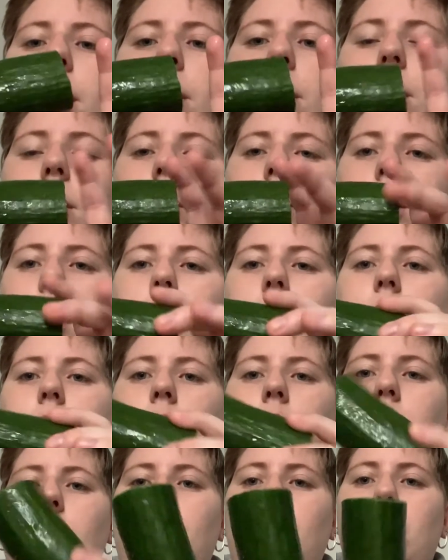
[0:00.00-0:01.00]
the size
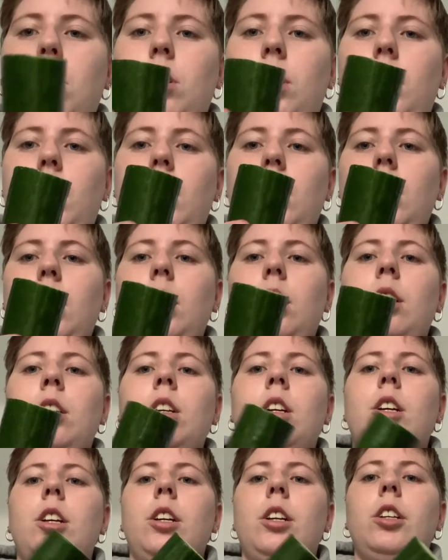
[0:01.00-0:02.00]
I will need.
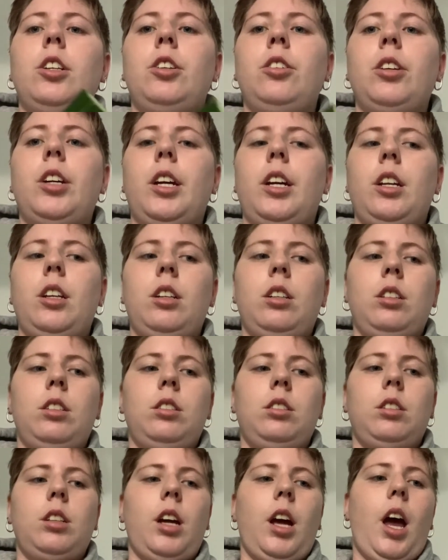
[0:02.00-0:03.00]
You
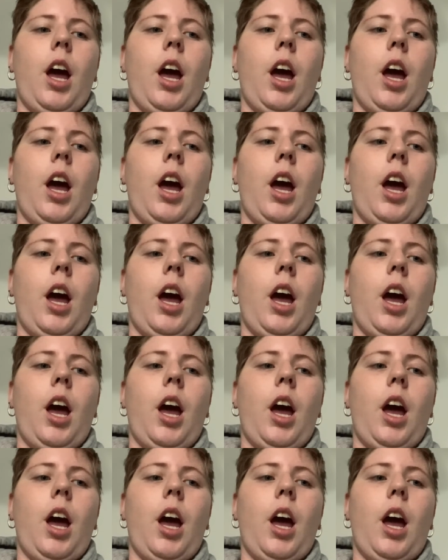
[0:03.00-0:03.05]
can